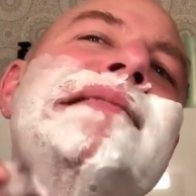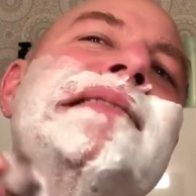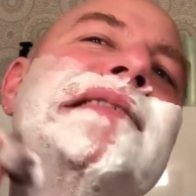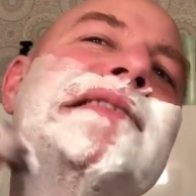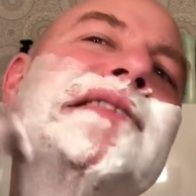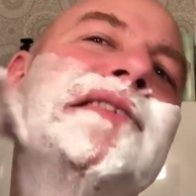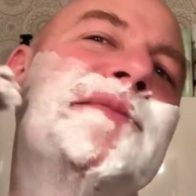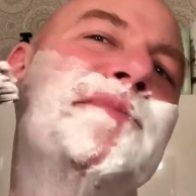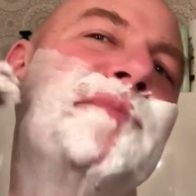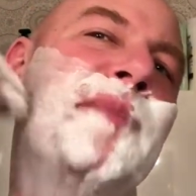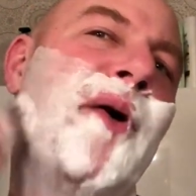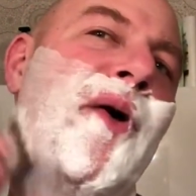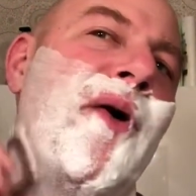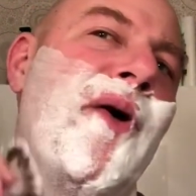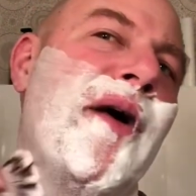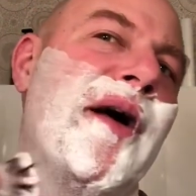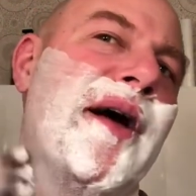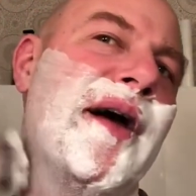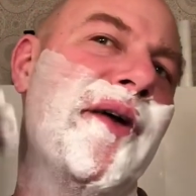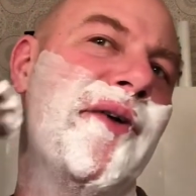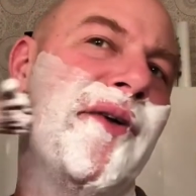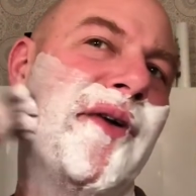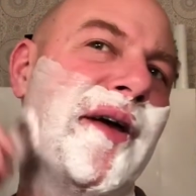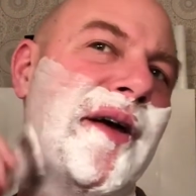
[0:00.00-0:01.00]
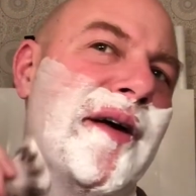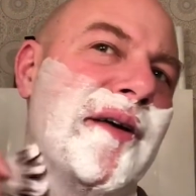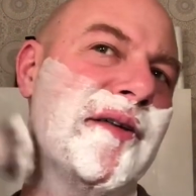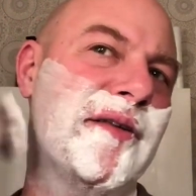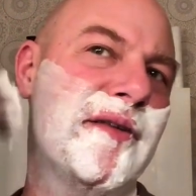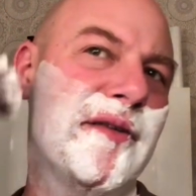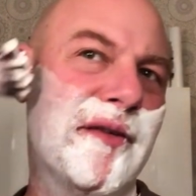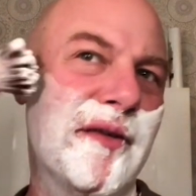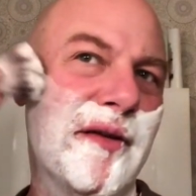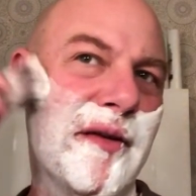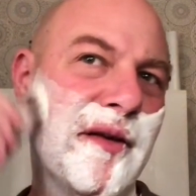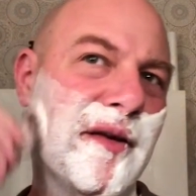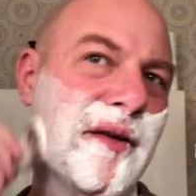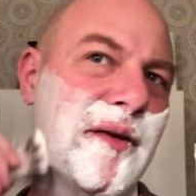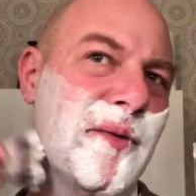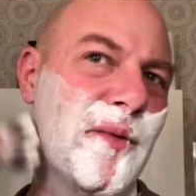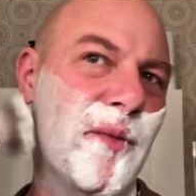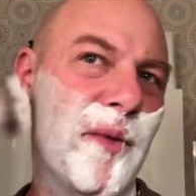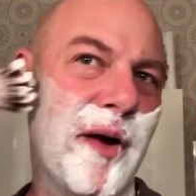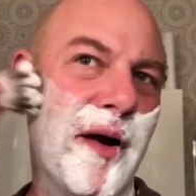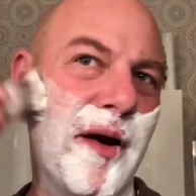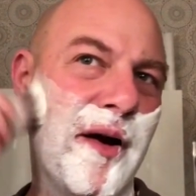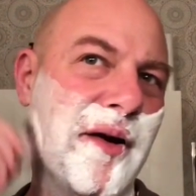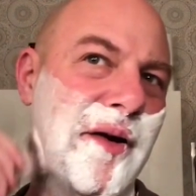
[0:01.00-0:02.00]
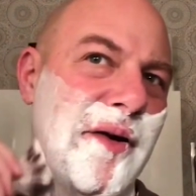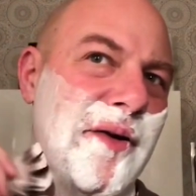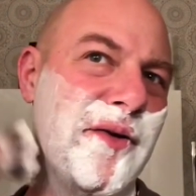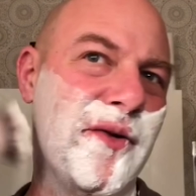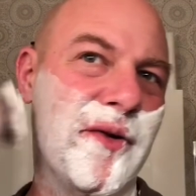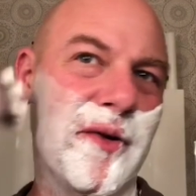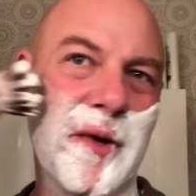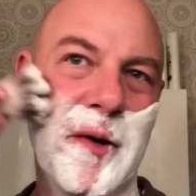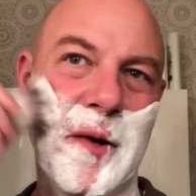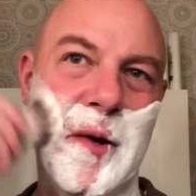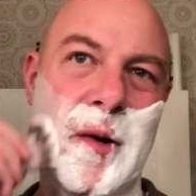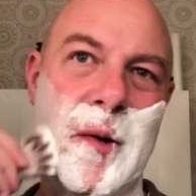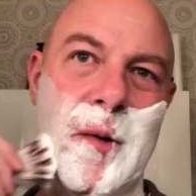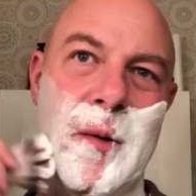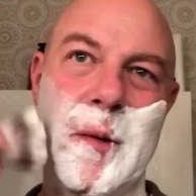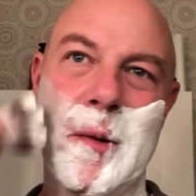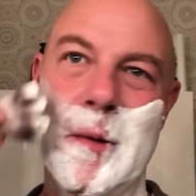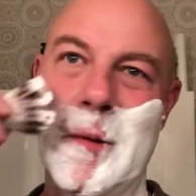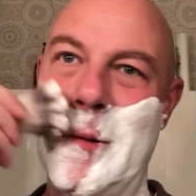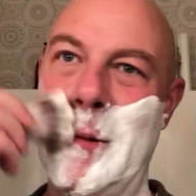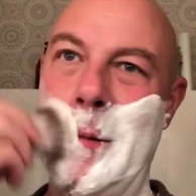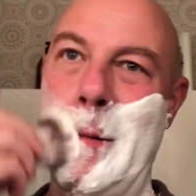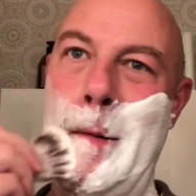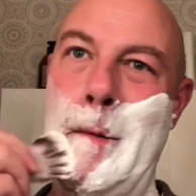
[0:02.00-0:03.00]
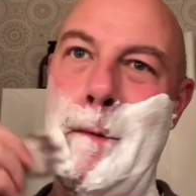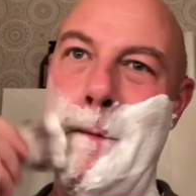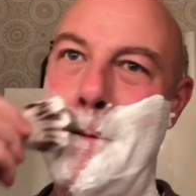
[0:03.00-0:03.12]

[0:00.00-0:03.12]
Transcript: spa areas where you can go into